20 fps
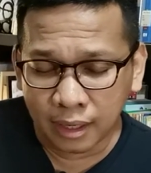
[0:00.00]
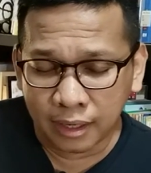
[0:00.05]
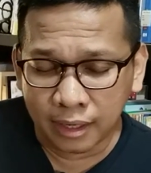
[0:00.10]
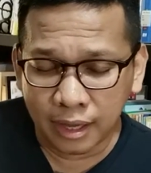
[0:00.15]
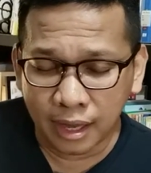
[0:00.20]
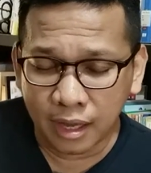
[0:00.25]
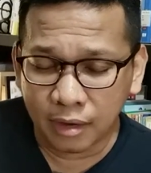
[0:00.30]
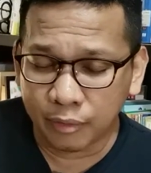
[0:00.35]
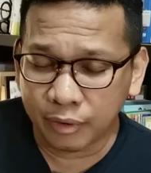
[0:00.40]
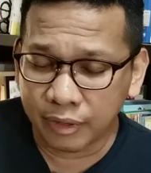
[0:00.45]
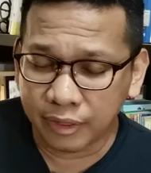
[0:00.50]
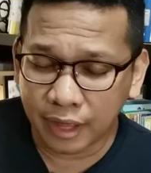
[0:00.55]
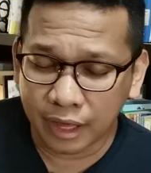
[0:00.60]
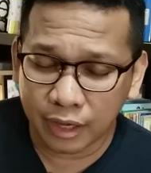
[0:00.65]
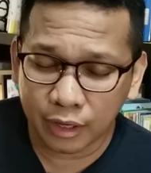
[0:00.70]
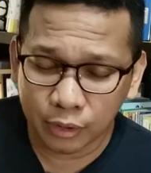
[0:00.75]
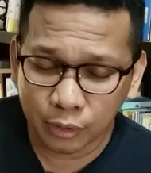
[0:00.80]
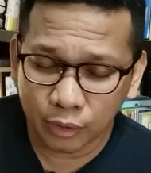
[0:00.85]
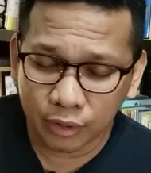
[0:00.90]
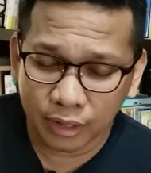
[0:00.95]
yeah, we
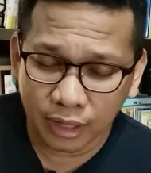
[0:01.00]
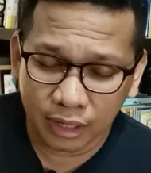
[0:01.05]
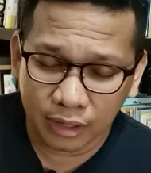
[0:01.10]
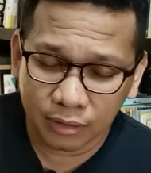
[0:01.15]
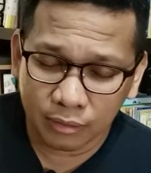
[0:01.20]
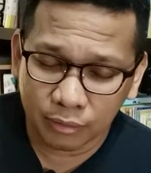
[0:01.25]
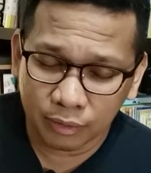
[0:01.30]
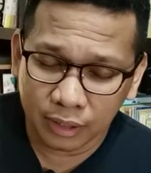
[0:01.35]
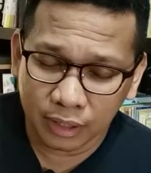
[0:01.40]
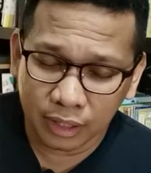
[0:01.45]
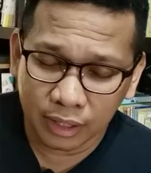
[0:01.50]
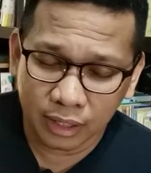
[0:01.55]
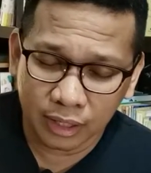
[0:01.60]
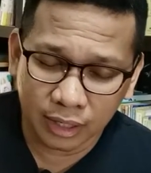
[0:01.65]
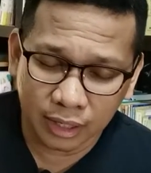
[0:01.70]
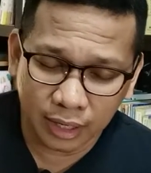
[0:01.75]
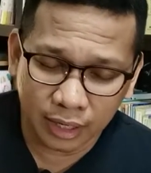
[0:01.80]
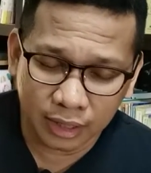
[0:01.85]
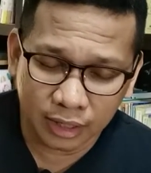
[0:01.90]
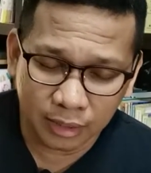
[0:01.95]
thank you, Lord, that we
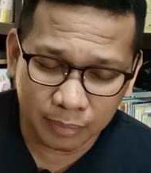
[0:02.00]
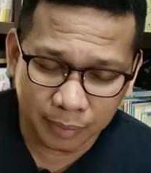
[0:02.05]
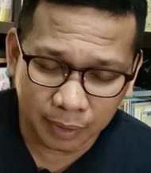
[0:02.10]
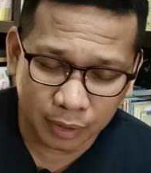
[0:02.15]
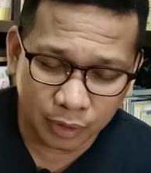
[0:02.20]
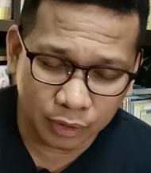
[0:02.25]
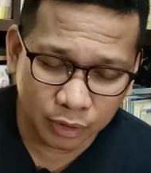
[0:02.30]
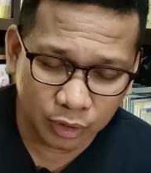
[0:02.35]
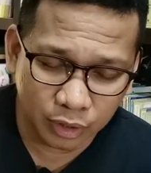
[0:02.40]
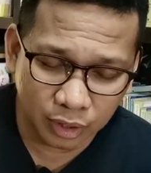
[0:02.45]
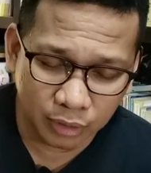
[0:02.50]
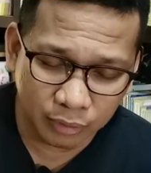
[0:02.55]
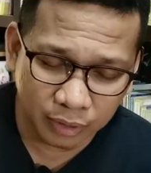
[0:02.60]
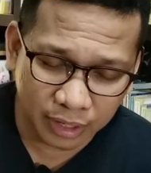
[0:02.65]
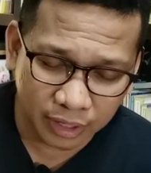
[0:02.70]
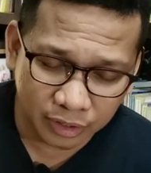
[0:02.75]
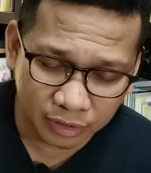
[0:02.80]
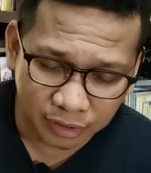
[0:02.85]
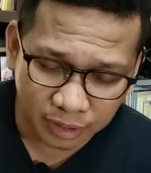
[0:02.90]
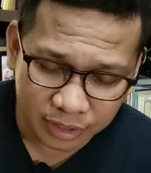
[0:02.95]
can depend on you and we
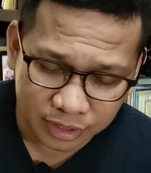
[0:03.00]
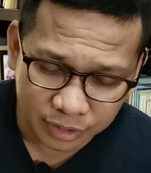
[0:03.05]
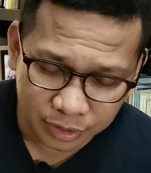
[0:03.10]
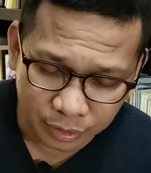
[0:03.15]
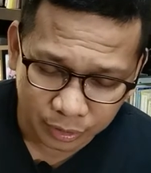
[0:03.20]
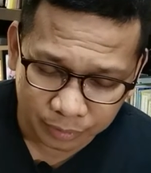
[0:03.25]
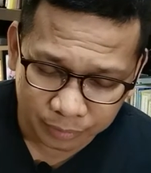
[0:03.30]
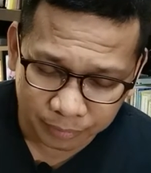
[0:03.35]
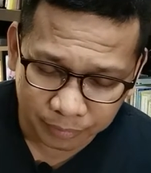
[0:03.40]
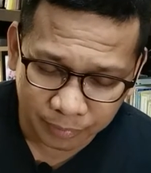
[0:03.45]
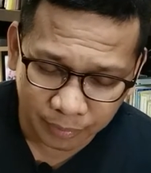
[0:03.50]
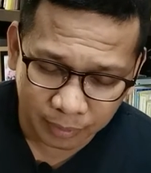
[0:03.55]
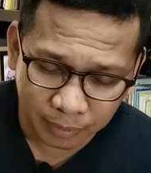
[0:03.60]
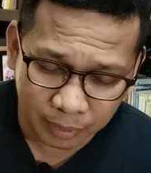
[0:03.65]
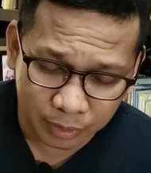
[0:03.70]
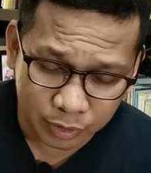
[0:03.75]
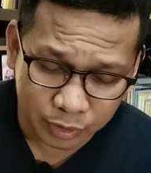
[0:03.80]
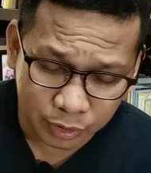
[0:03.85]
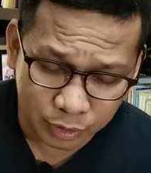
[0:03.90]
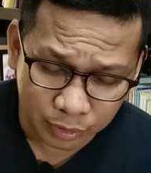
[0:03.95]
can trust you
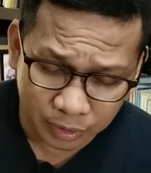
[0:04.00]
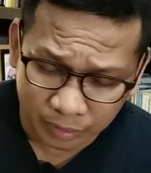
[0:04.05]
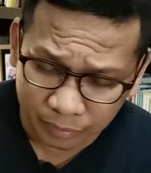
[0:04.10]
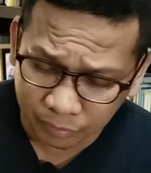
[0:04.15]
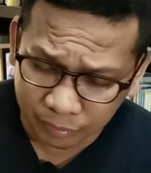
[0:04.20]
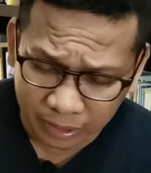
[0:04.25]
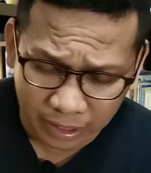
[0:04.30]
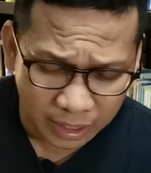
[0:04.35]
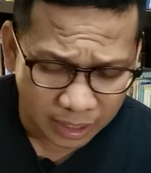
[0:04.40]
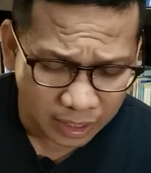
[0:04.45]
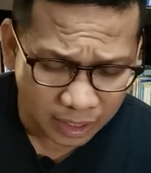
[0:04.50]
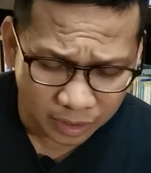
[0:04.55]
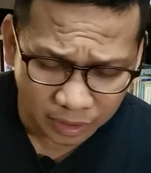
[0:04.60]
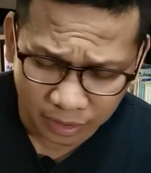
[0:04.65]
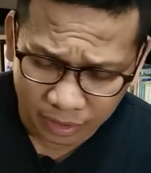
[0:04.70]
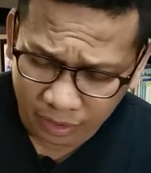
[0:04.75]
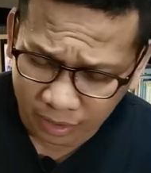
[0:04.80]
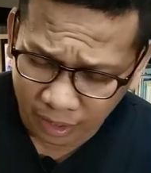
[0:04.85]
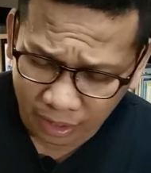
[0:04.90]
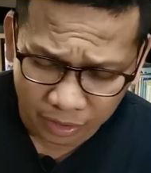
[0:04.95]
because we
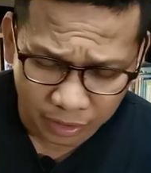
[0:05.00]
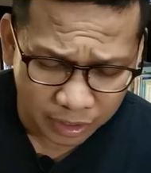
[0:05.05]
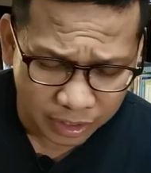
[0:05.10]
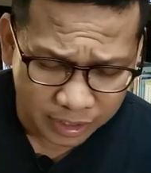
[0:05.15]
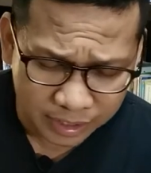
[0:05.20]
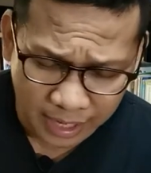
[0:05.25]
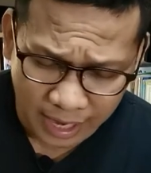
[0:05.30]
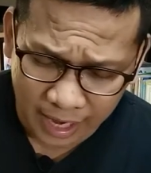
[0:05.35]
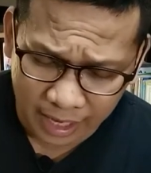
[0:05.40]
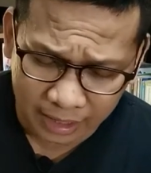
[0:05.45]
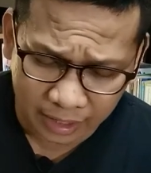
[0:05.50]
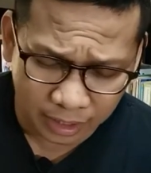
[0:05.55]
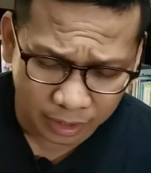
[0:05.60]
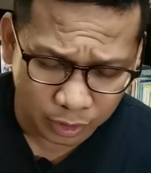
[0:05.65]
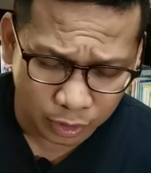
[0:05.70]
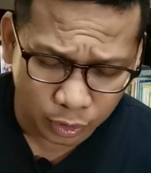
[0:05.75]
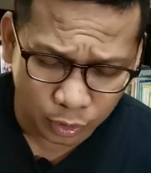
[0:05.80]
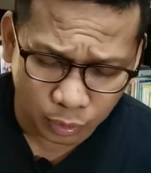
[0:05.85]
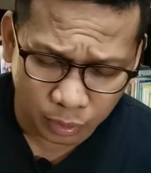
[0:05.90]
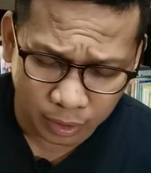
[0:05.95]
understand that
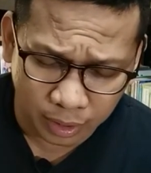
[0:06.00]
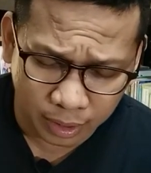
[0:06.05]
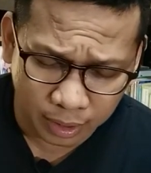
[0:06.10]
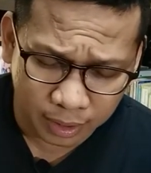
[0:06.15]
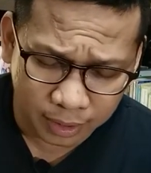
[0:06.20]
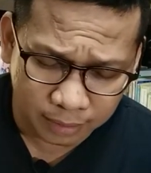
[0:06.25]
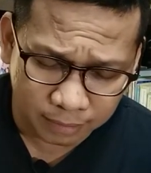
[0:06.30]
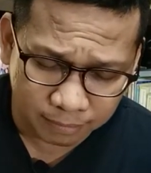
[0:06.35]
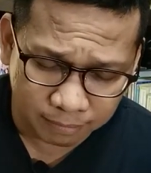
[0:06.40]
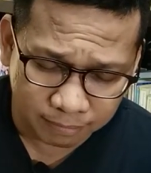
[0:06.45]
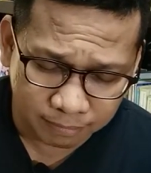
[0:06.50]
you are